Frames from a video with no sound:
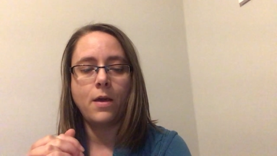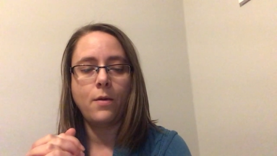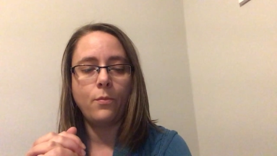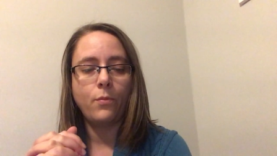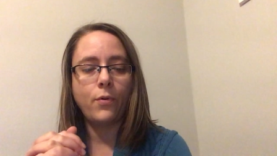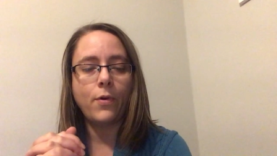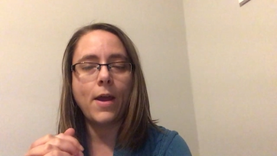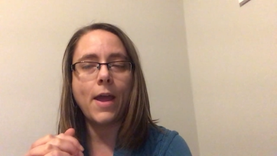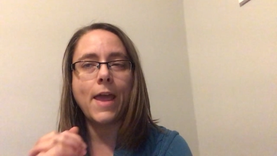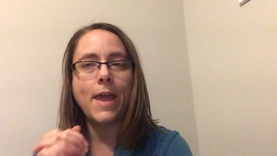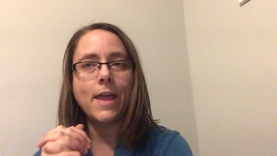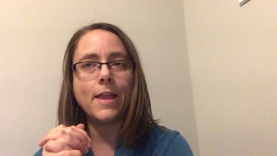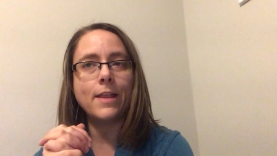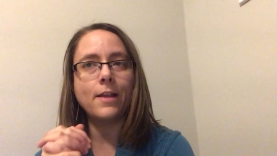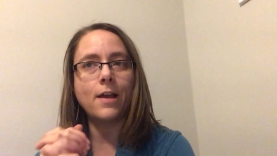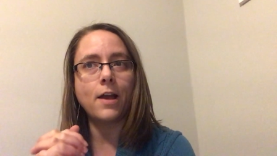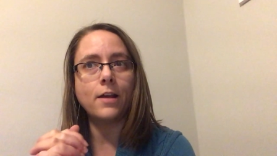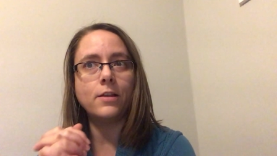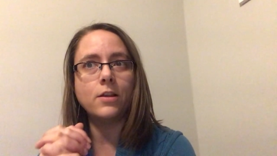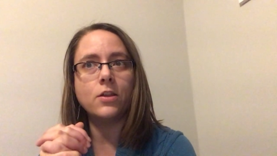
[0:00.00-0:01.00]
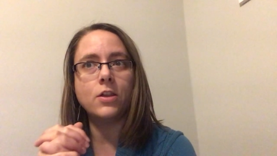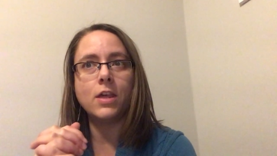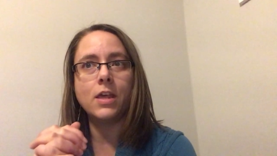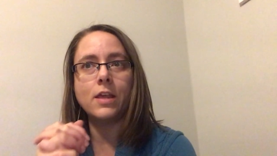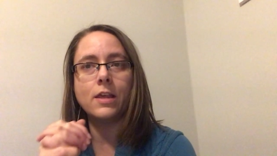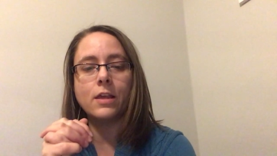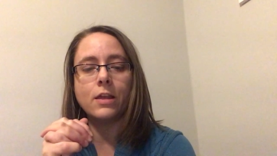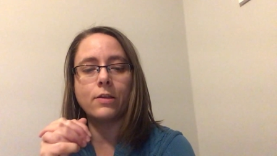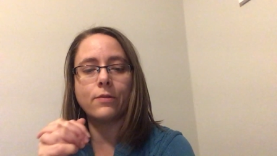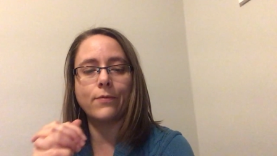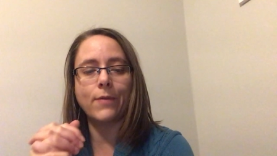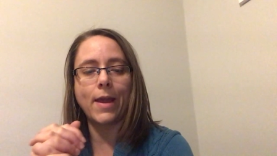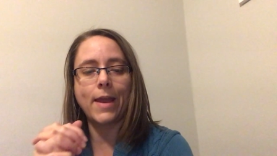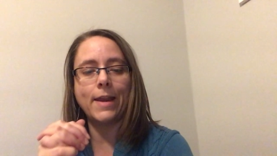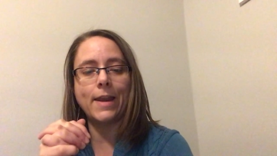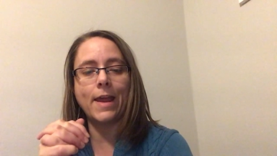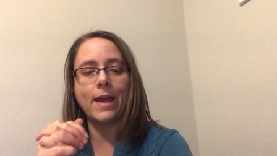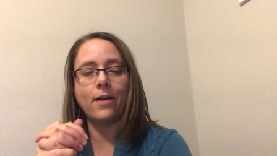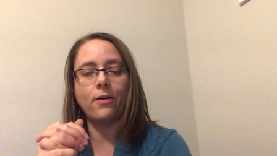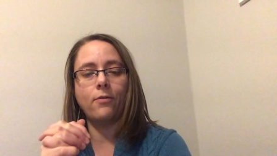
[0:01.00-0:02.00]
Pray and talk to Jesus right
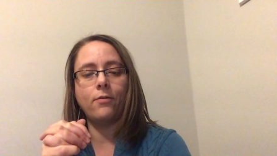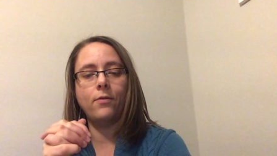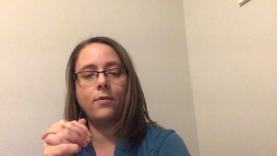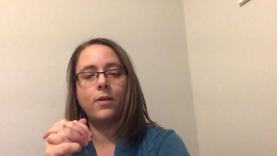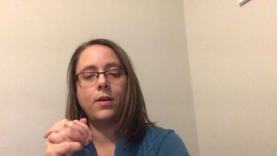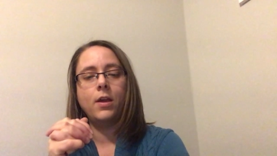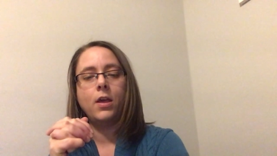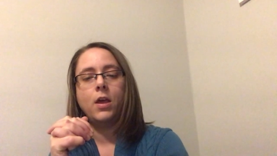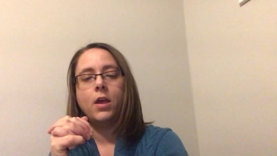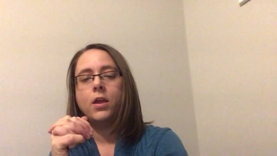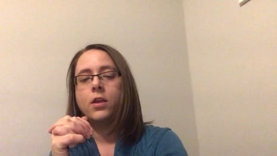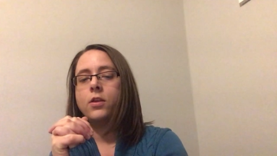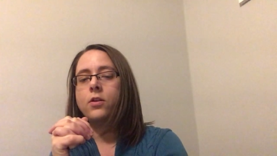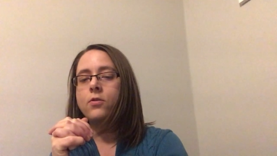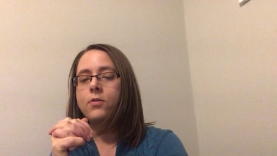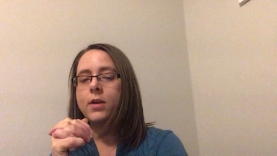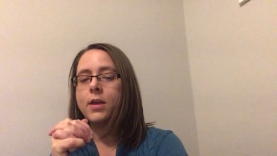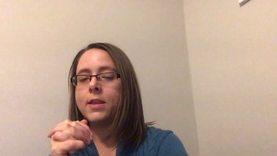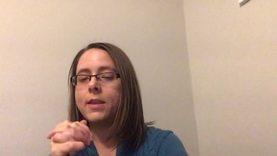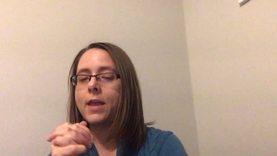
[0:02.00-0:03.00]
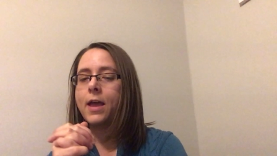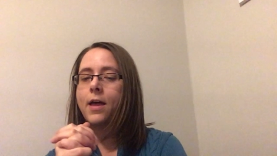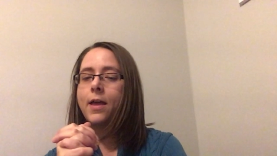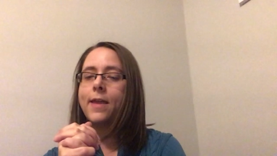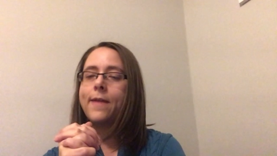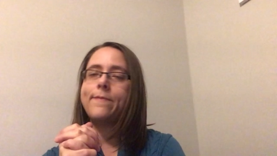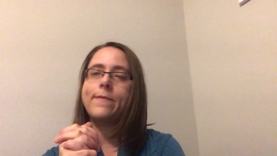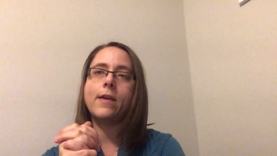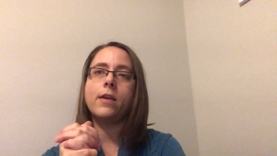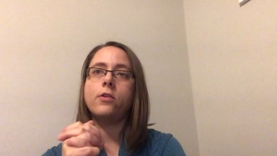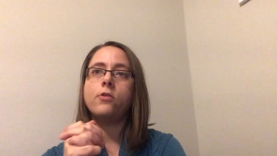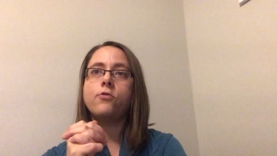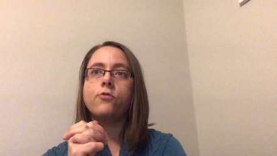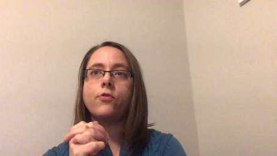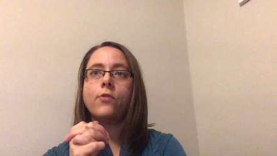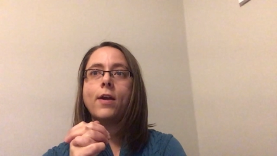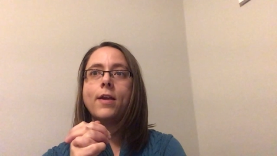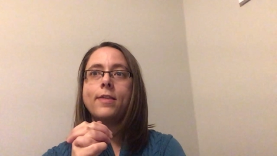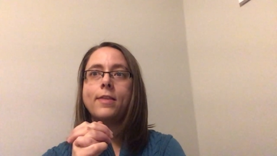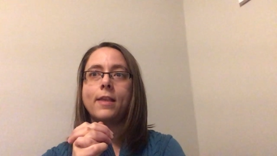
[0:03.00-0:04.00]
now. You could tell him that you
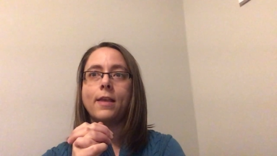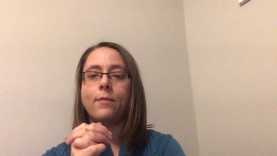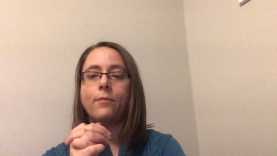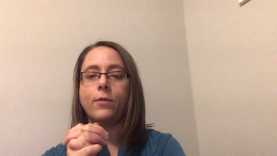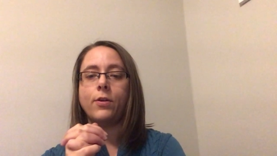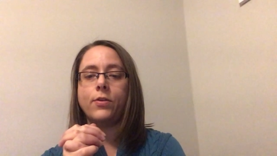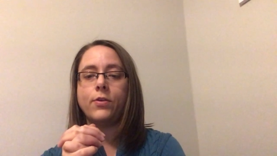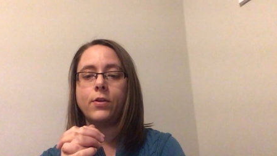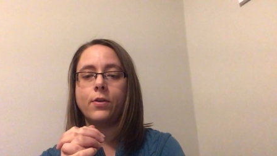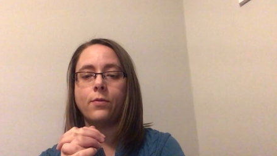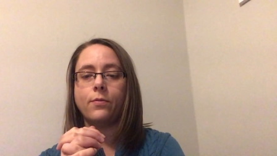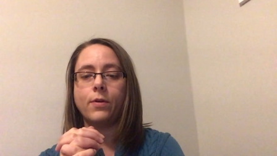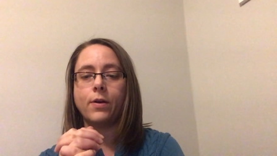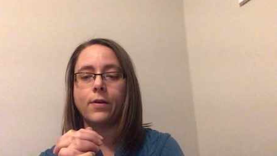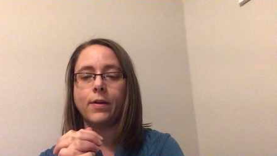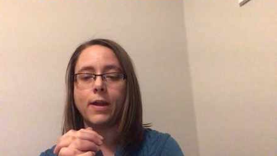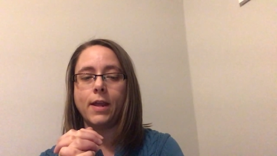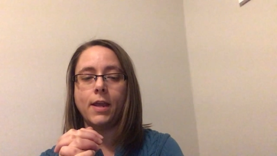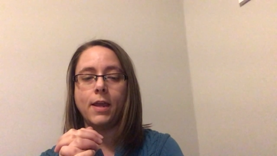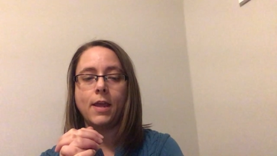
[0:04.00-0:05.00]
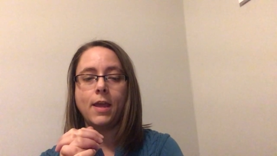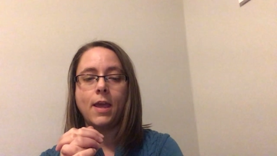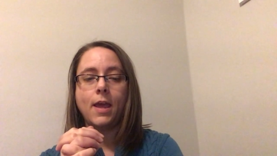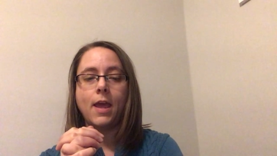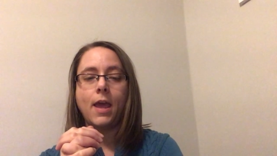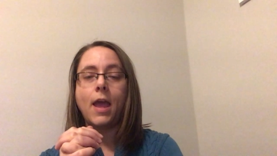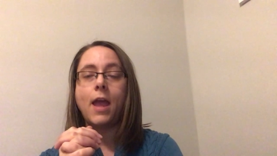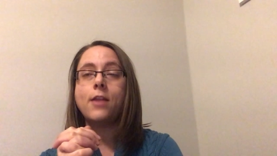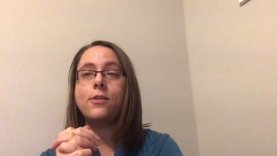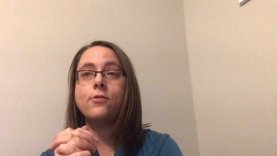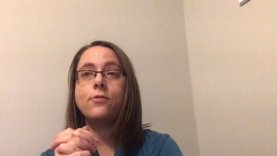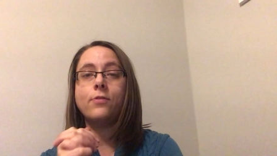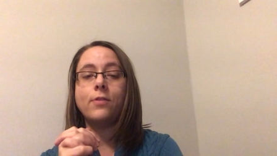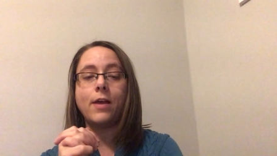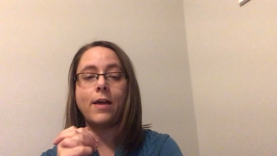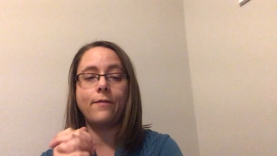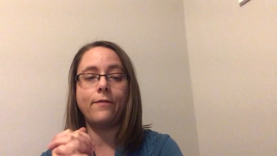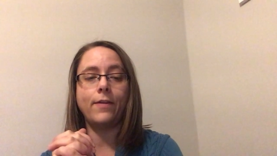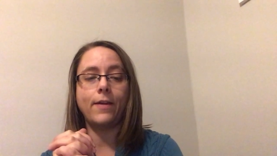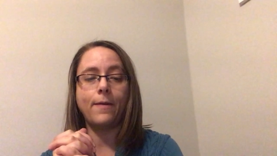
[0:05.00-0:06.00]
trust him with your worry and you
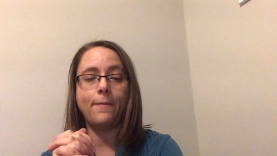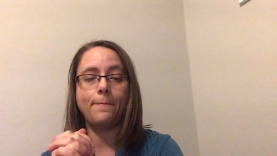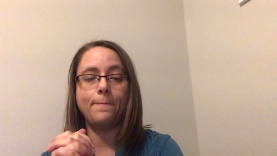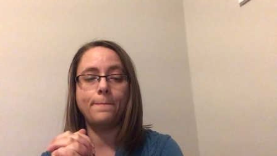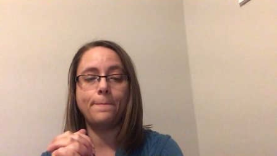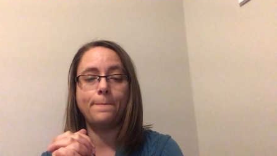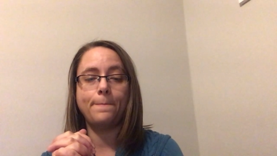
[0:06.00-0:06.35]
love him.